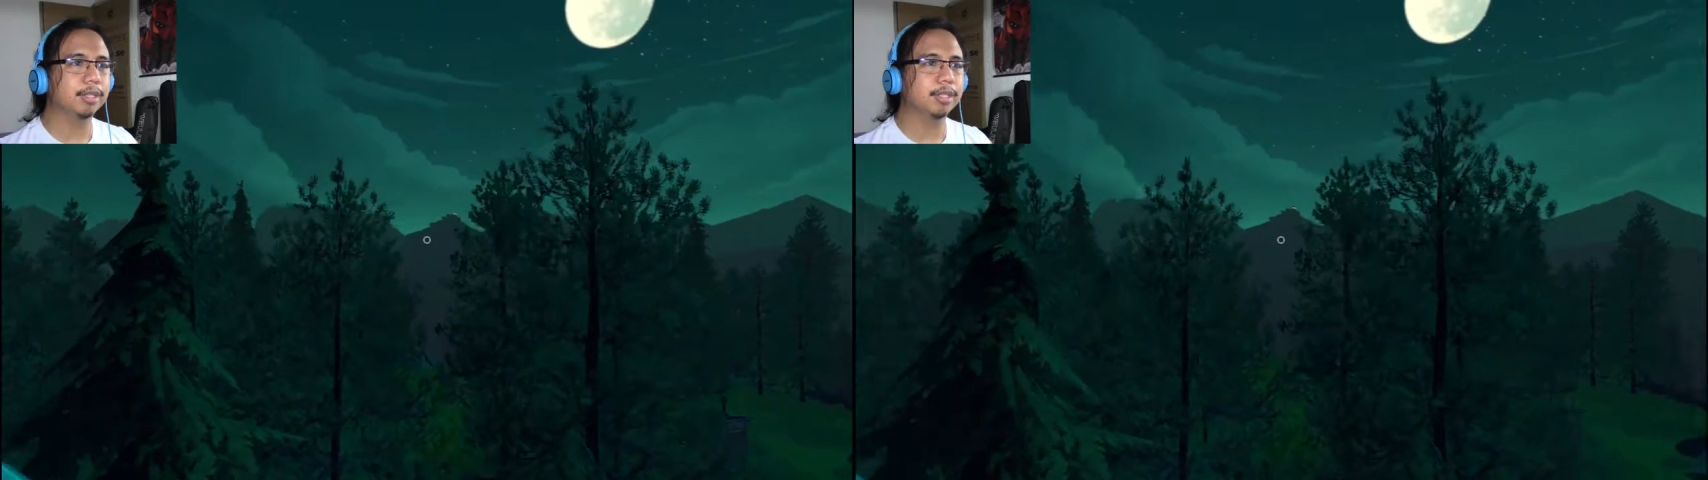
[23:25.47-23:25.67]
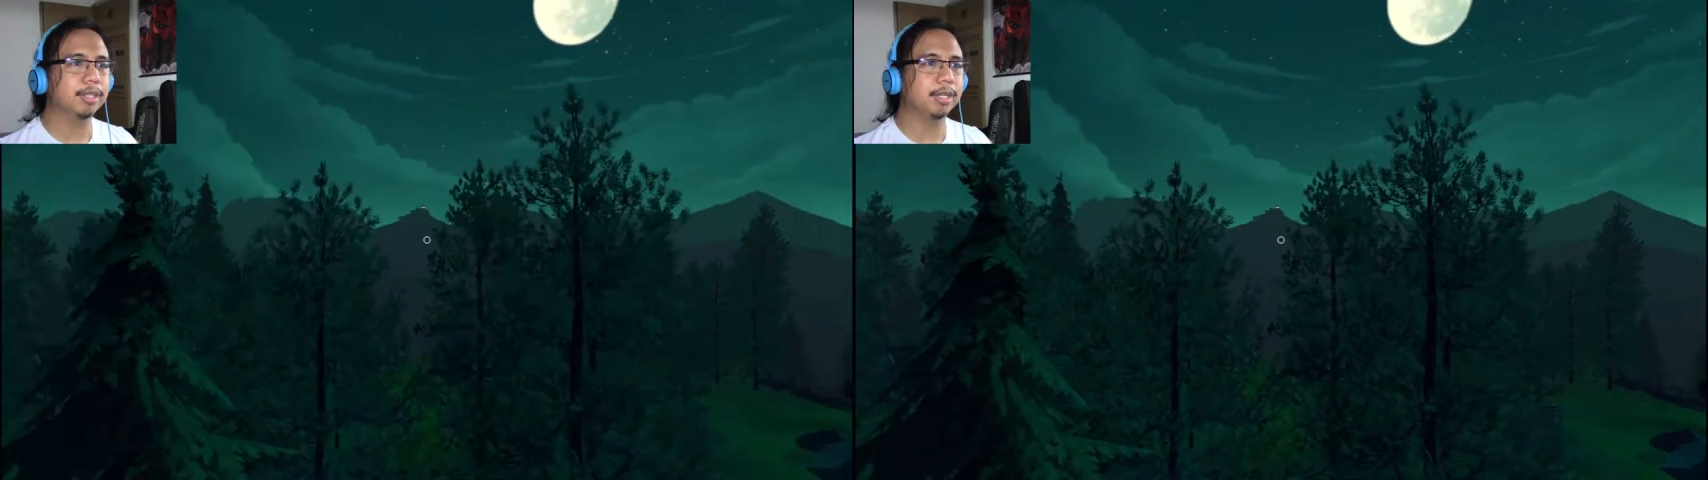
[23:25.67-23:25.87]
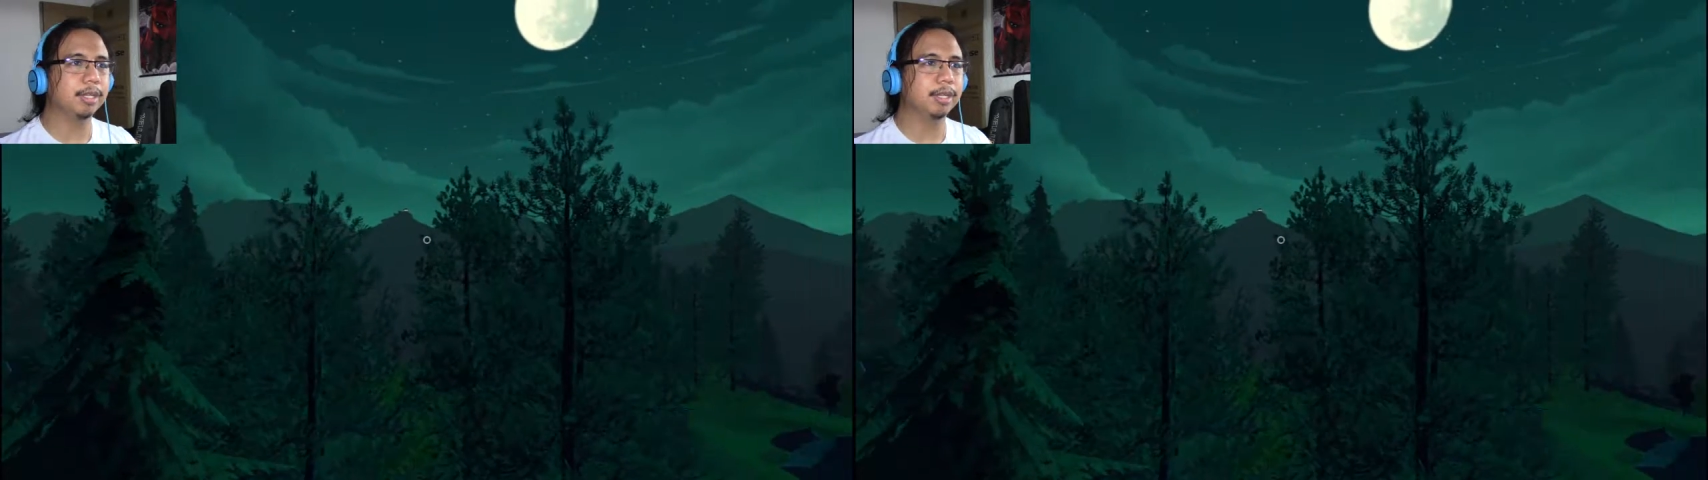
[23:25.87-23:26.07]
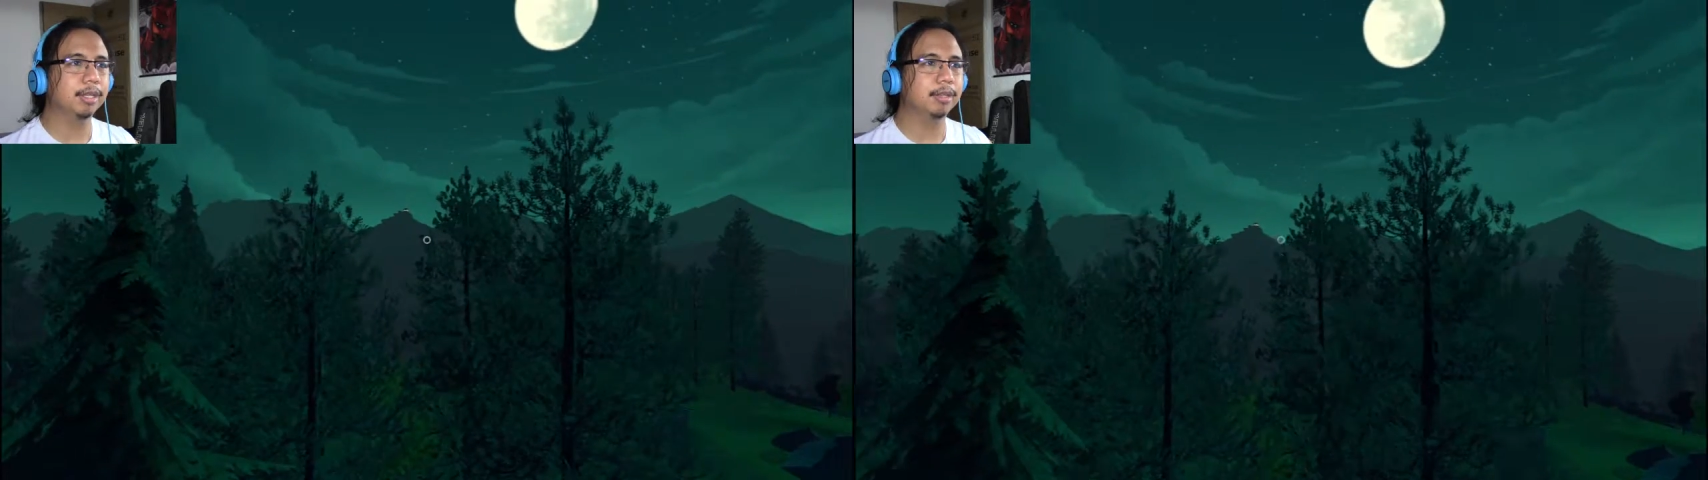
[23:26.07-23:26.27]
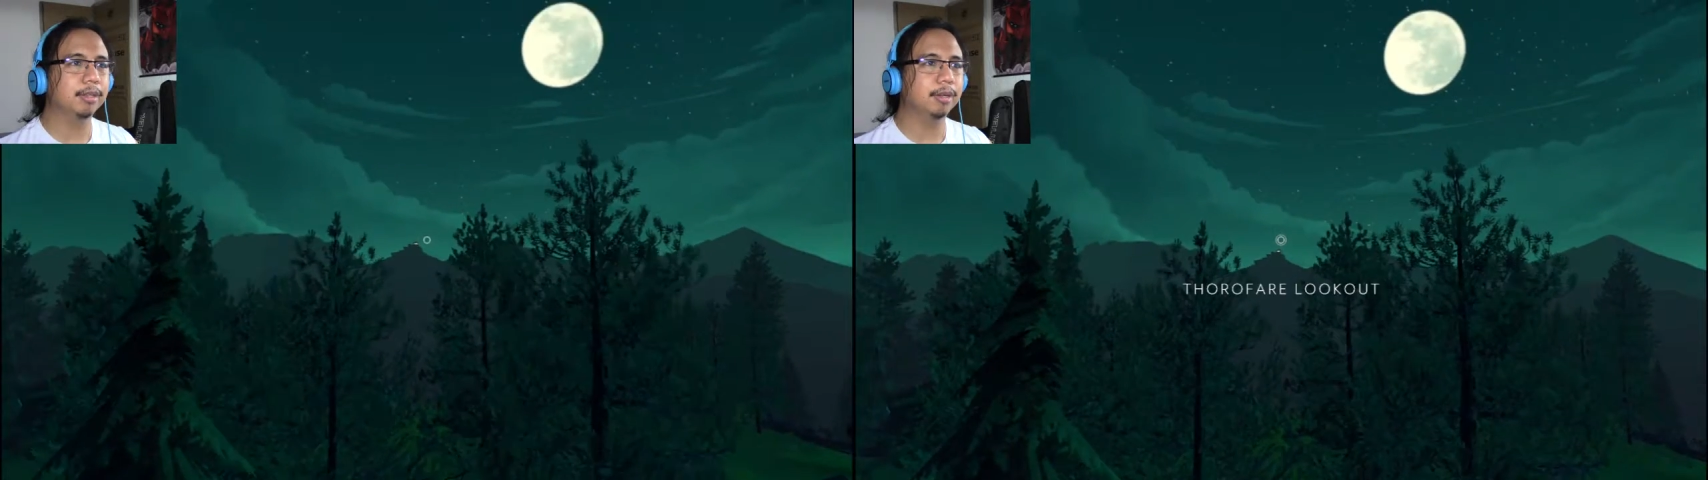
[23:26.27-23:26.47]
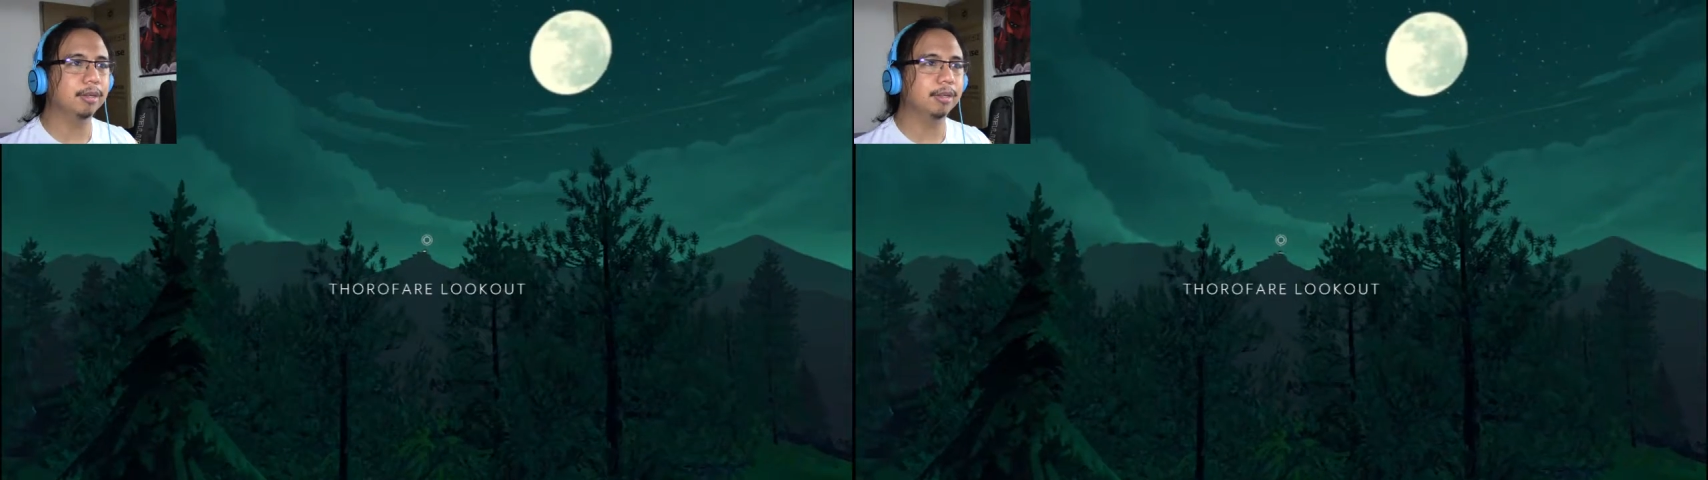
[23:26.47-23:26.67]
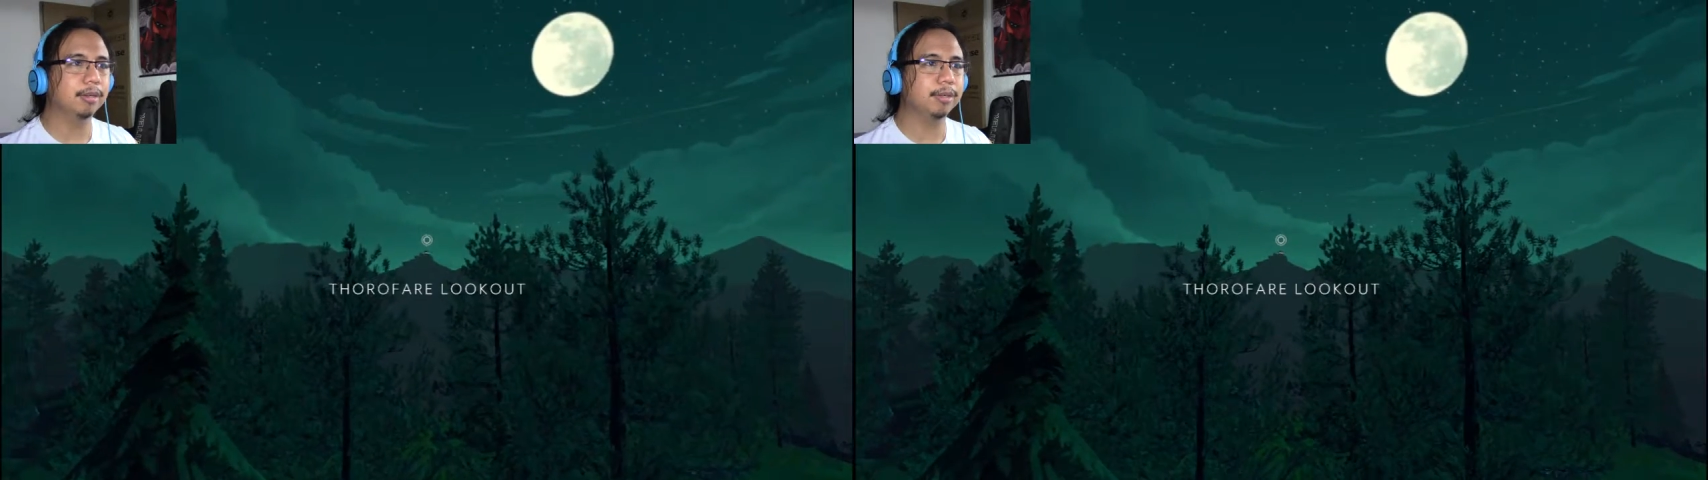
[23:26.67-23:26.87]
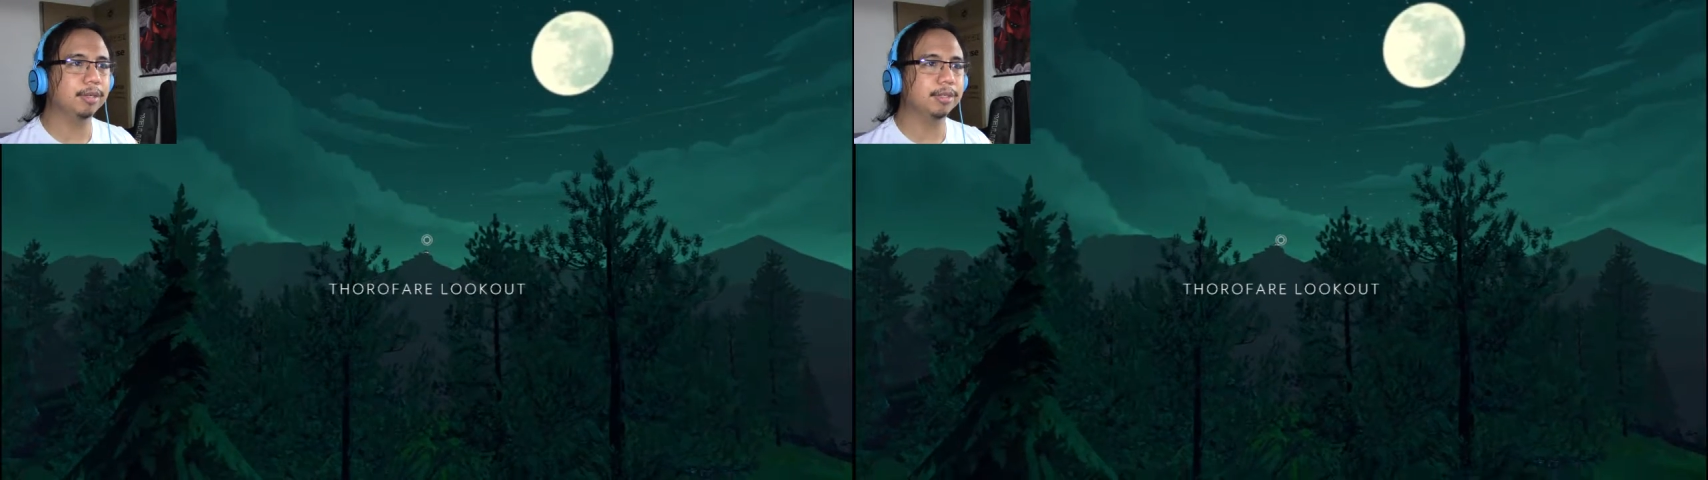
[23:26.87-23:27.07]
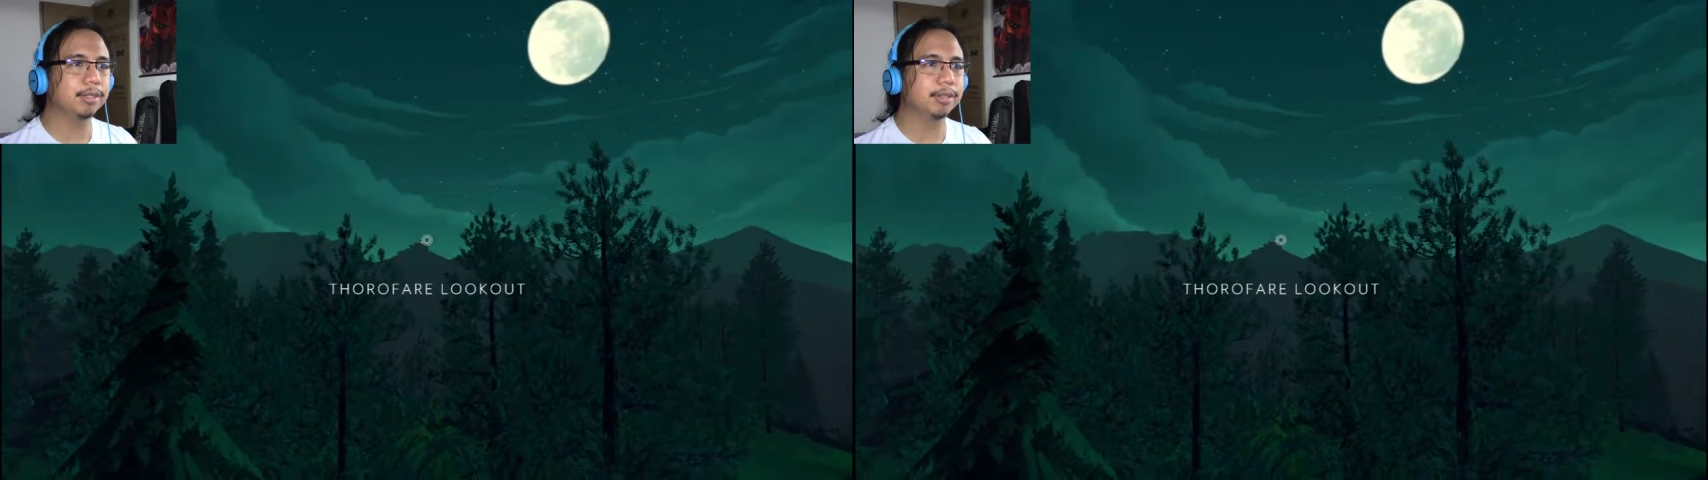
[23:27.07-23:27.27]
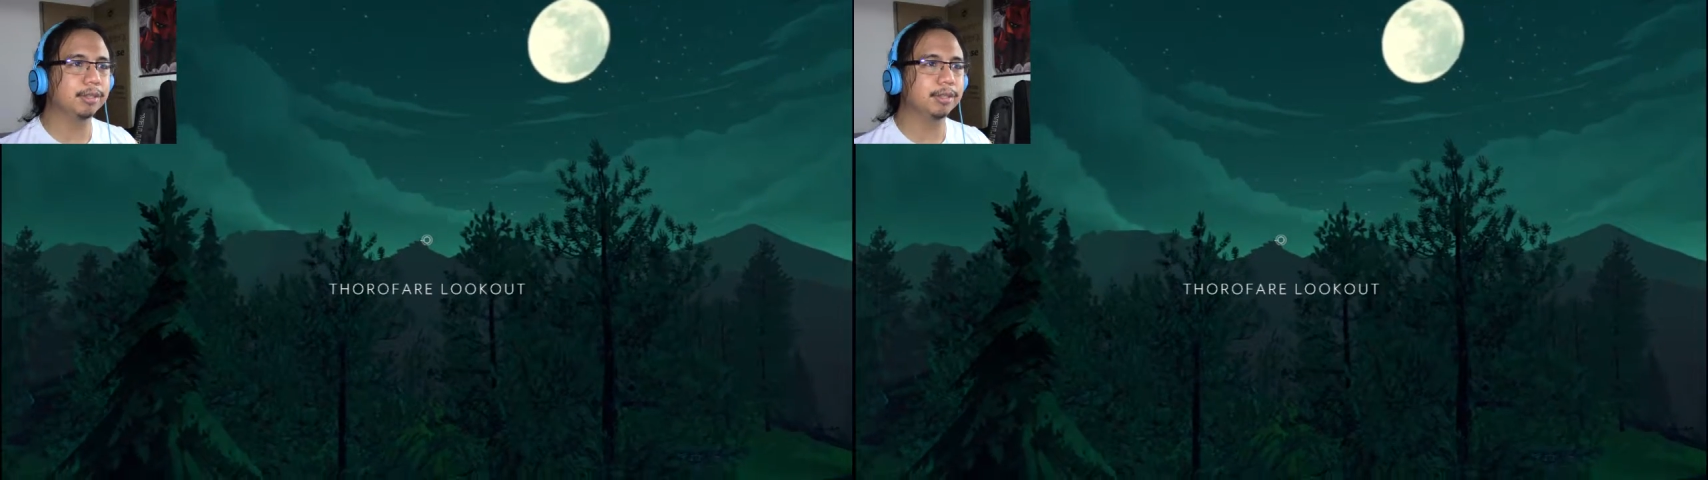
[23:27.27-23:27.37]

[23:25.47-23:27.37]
see. Ah, there it is.